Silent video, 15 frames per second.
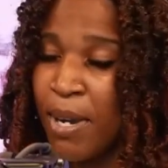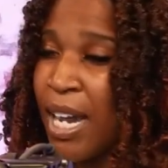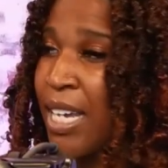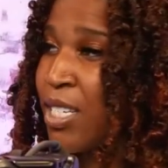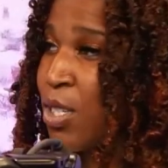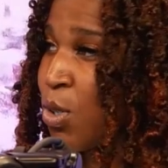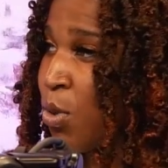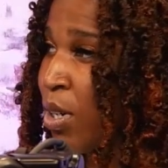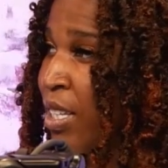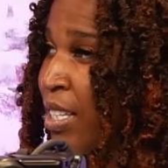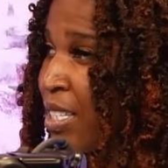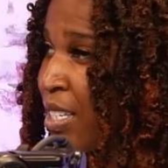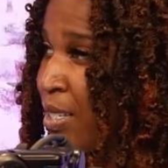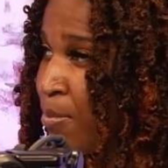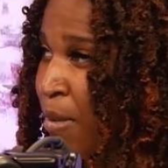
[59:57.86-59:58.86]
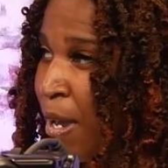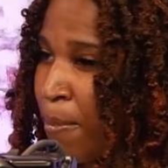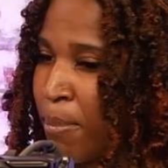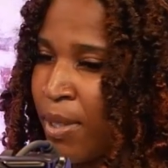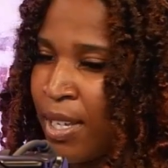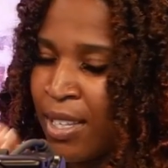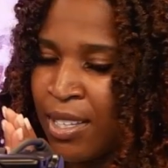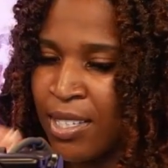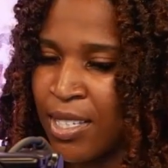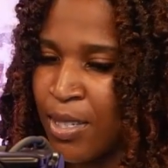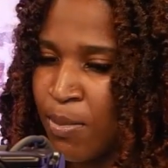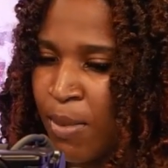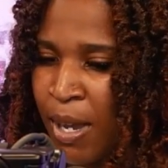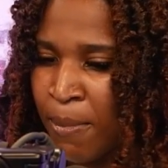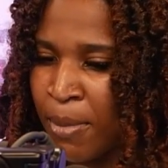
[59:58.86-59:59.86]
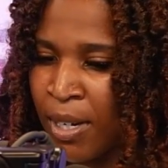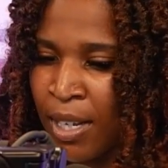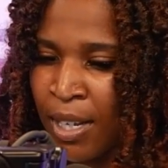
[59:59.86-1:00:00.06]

Ain't no more excuses valid. Get up off the